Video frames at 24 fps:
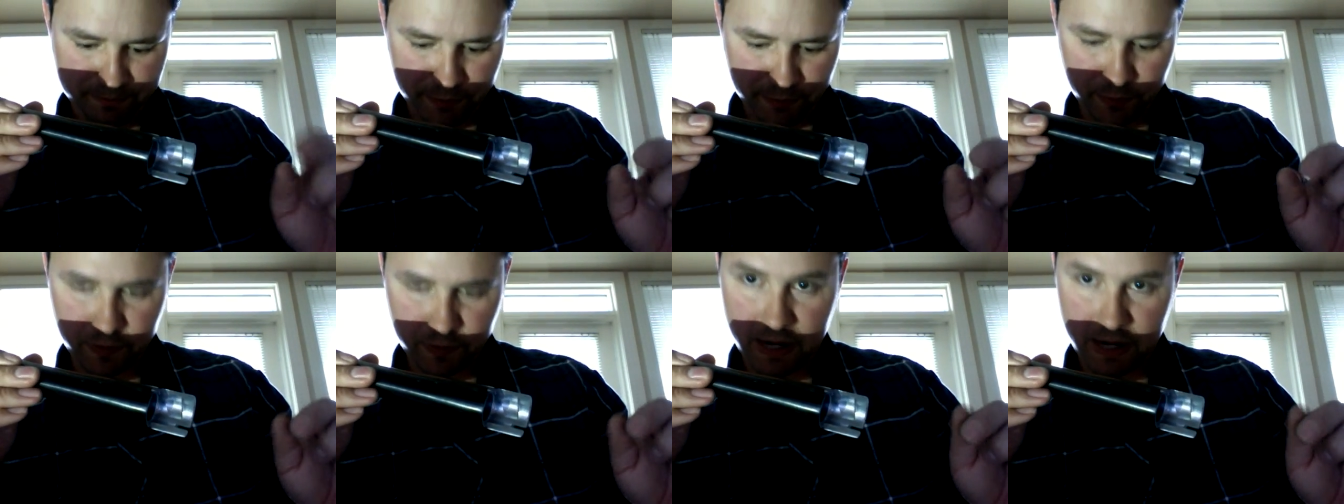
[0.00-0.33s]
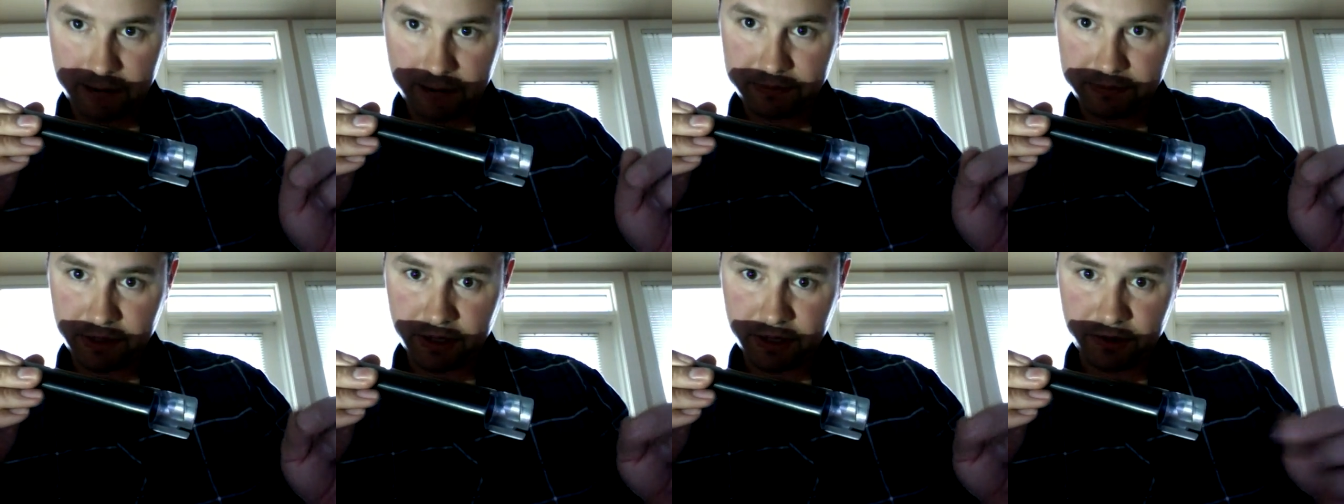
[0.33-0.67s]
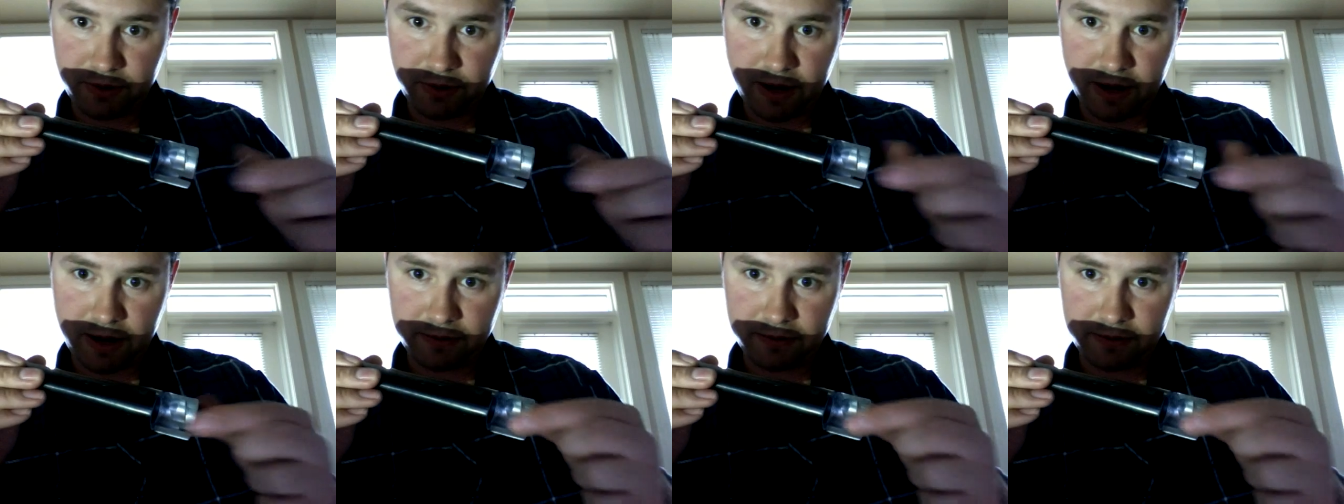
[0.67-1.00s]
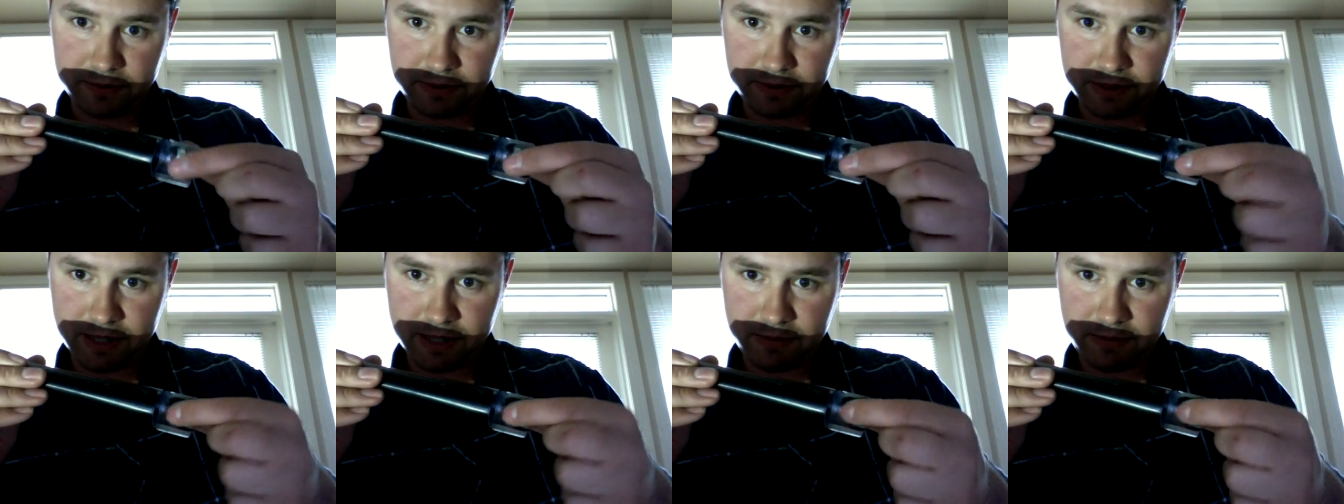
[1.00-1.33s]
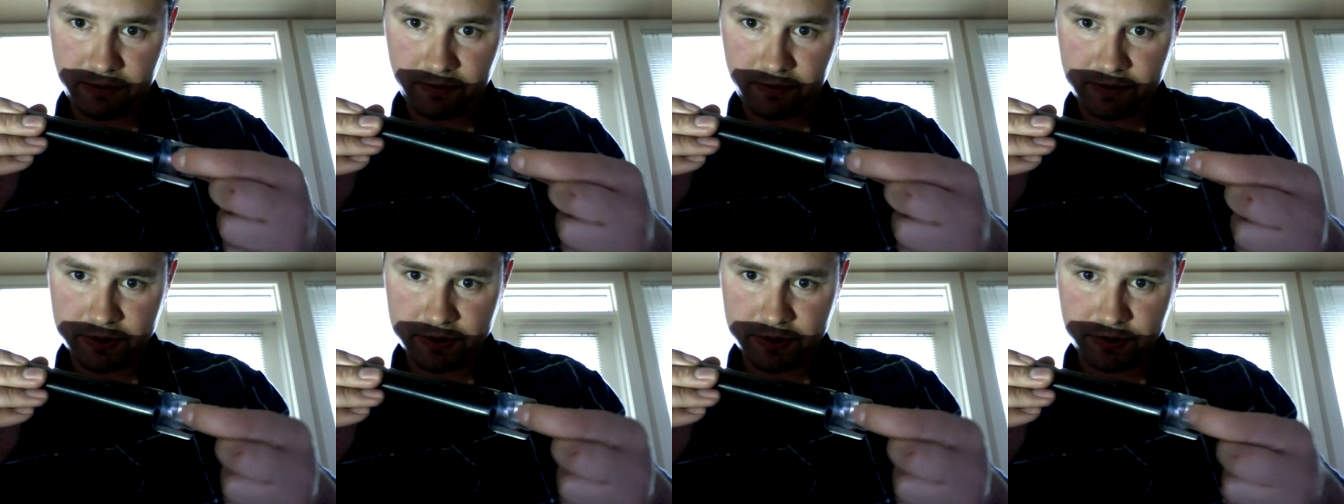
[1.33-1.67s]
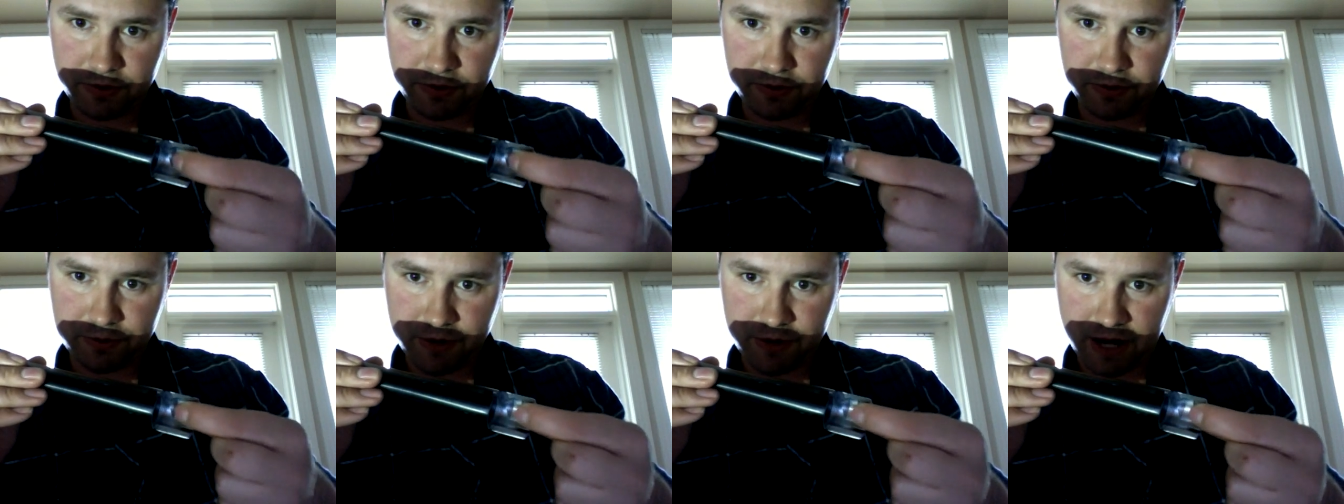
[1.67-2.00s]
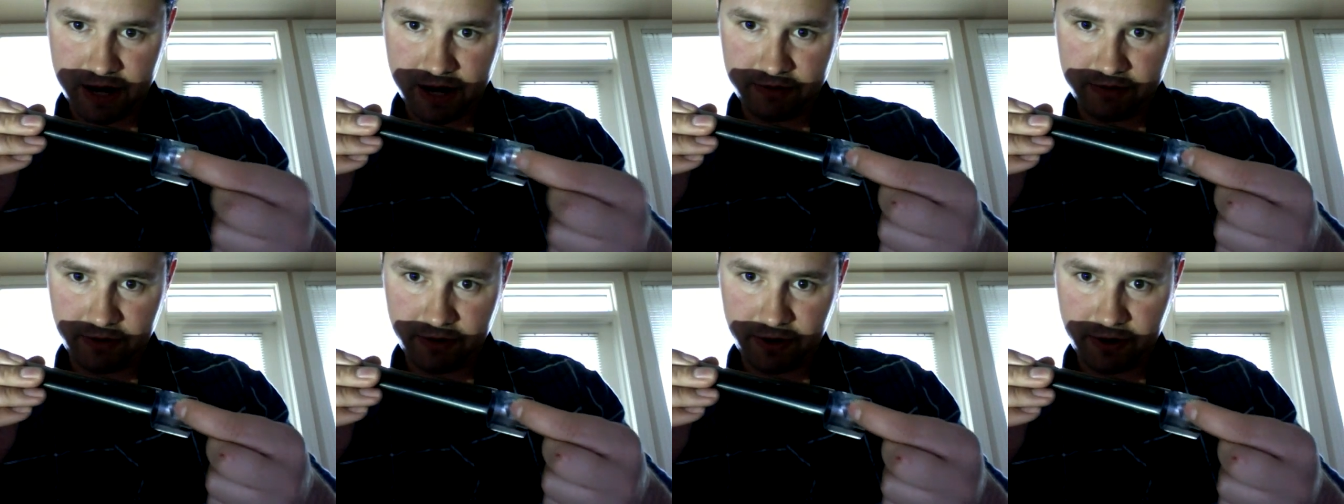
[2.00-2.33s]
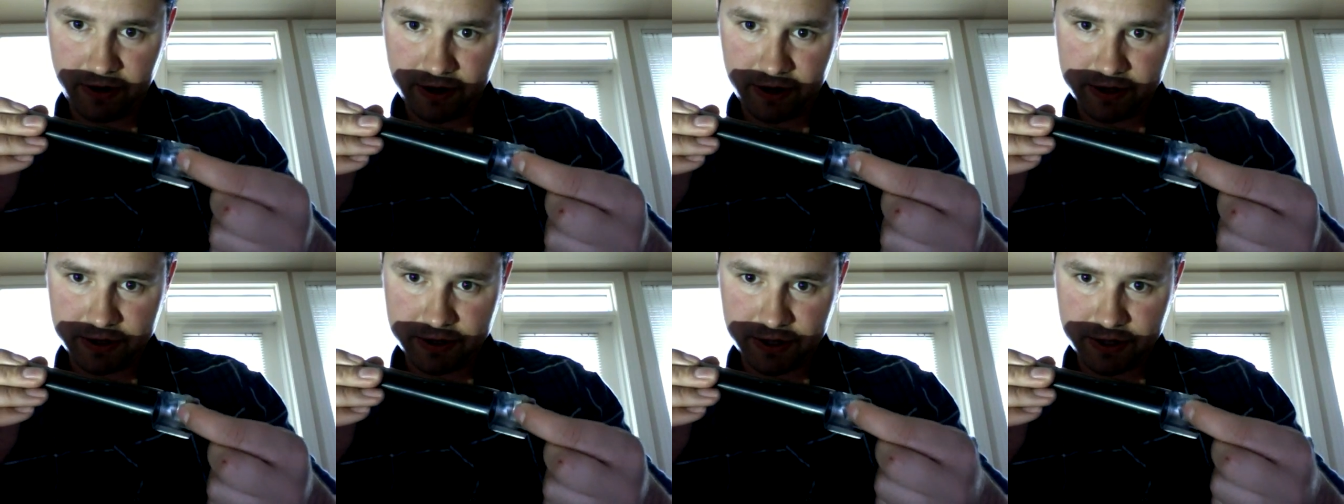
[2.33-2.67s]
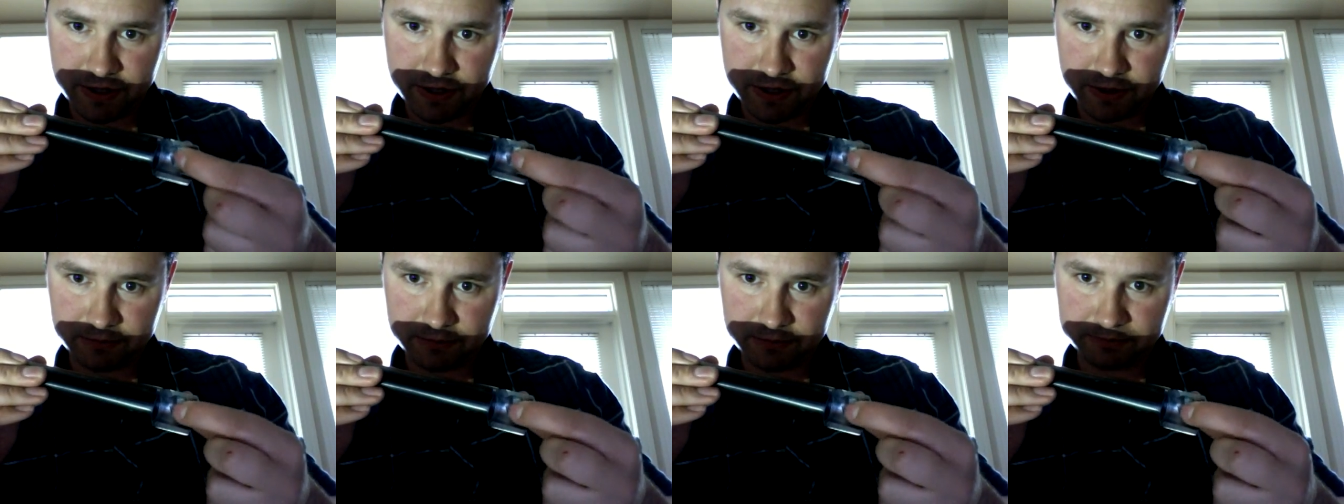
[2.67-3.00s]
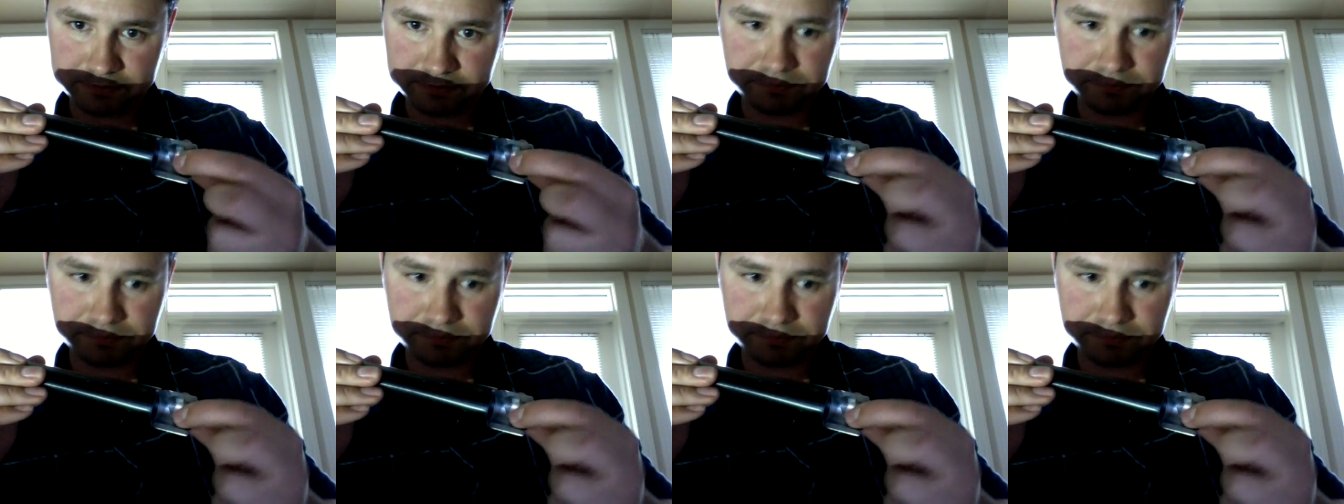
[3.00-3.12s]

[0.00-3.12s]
wrapped it around the tip of a screwdriver, and just